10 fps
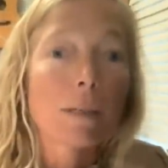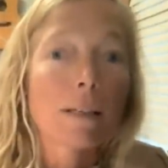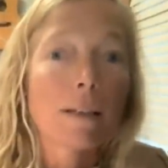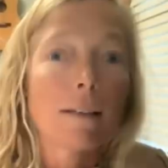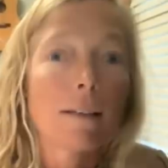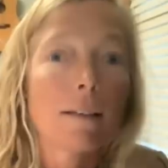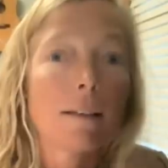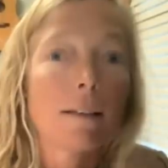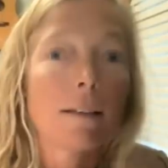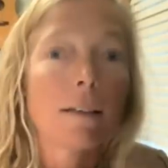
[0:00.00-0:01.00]

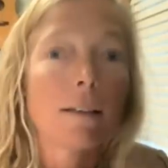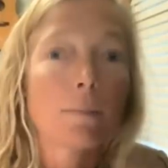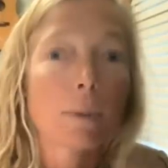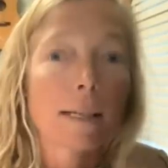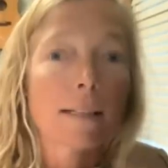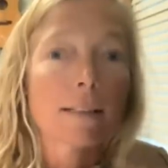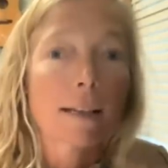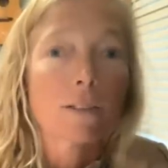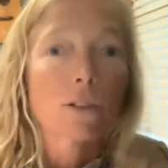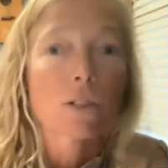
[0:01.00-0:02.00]
be plant
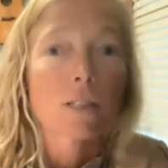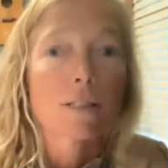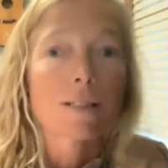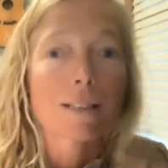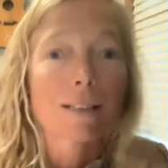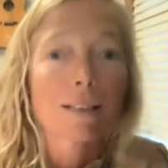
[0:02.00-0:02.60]
nitrogens?